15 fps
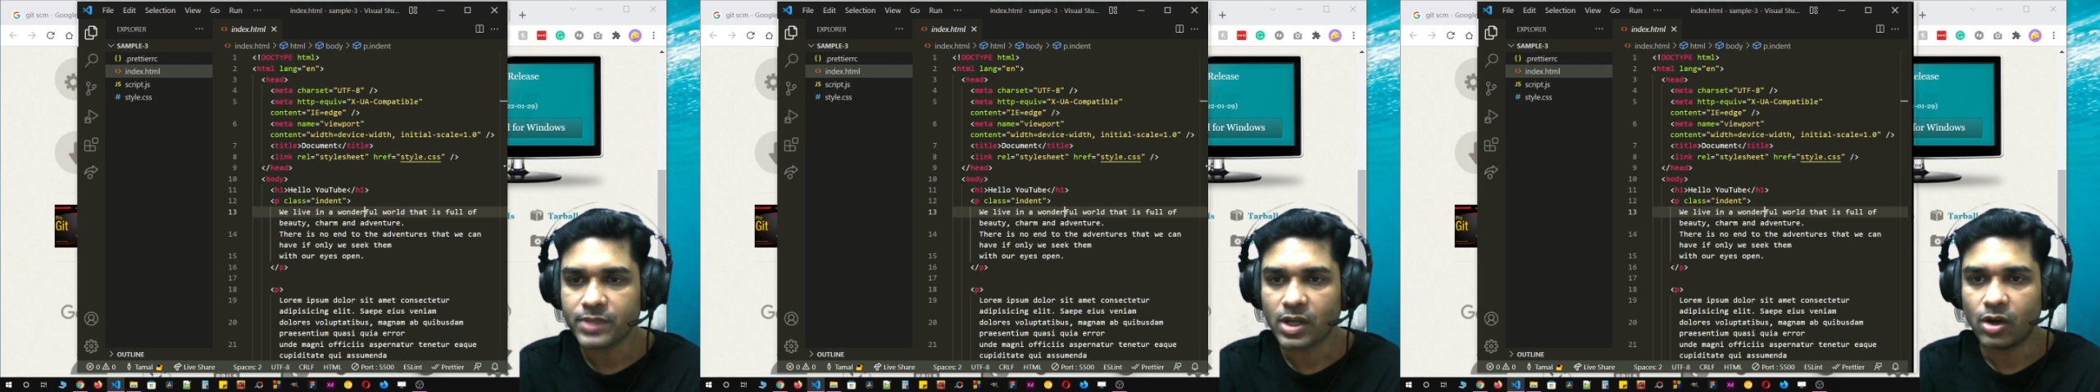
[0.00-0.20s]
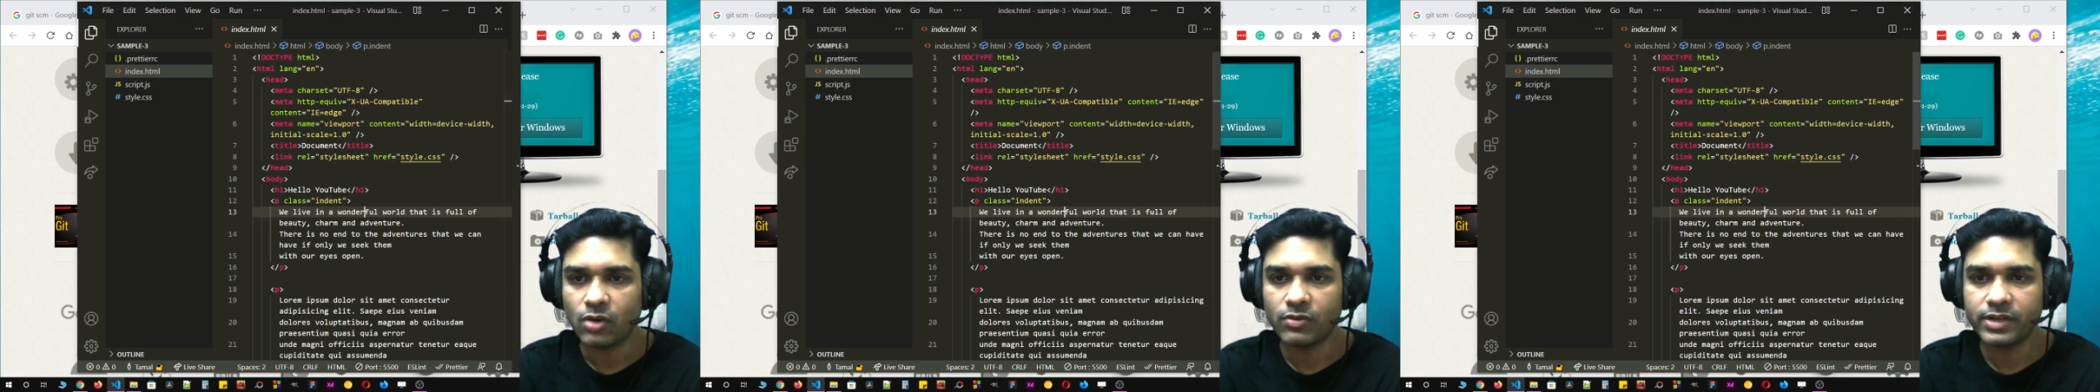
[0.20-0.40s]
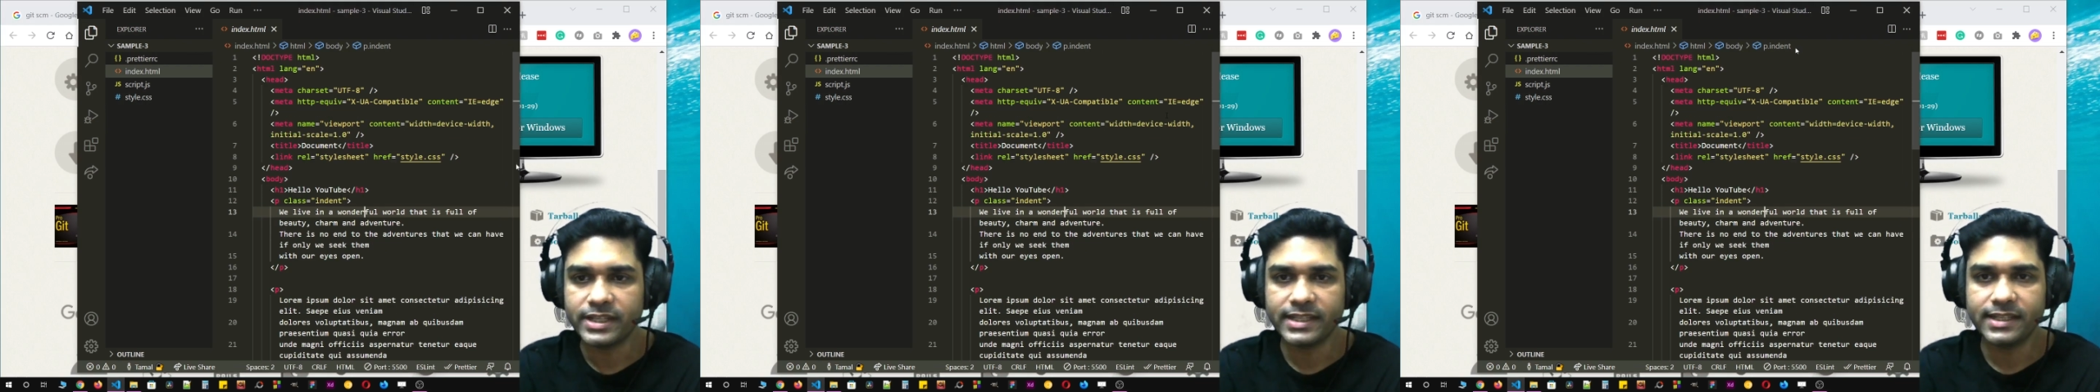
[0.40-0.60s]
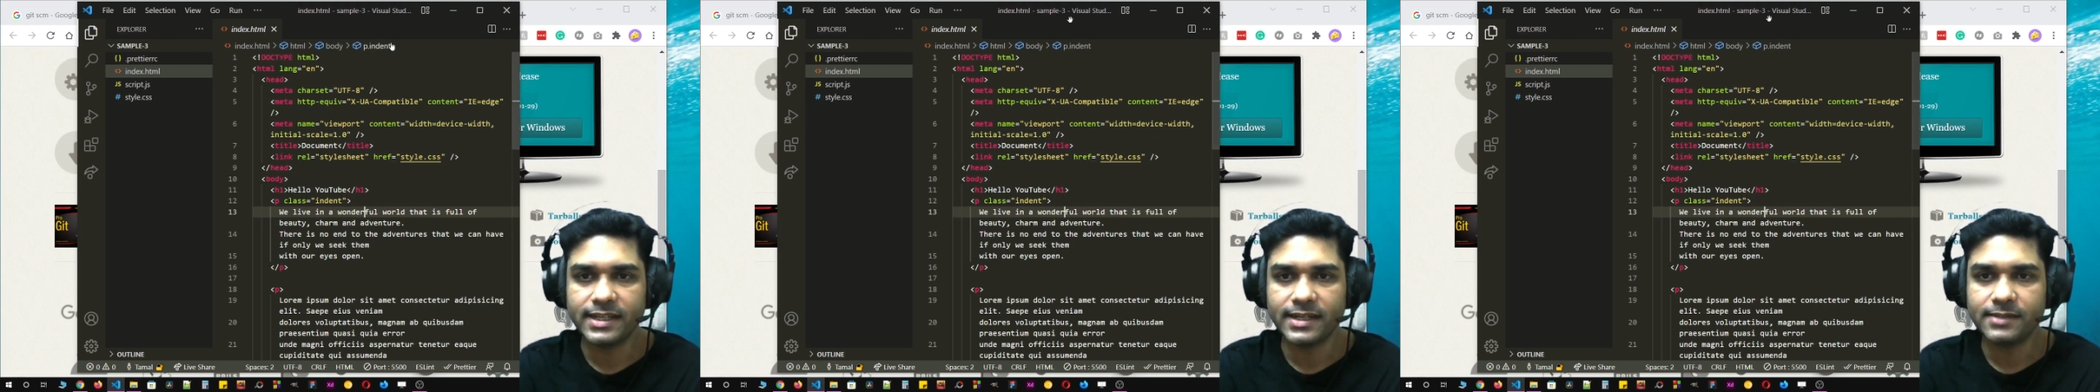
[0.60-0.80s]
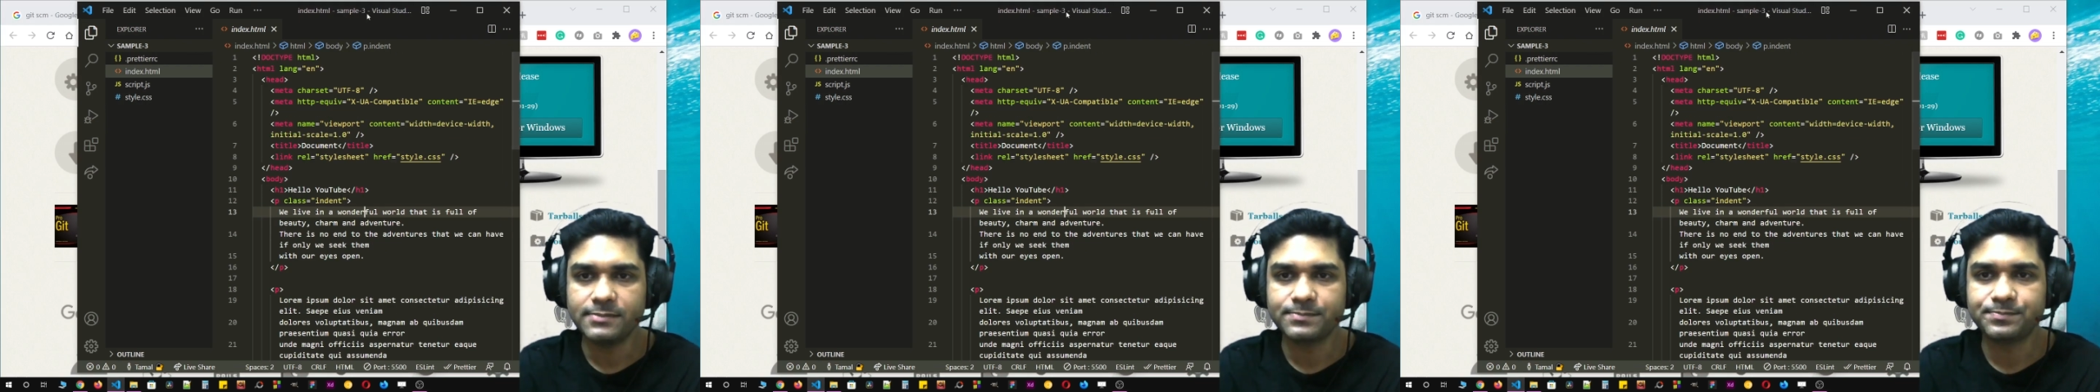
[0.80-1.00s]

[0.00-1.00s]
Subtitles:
Over here,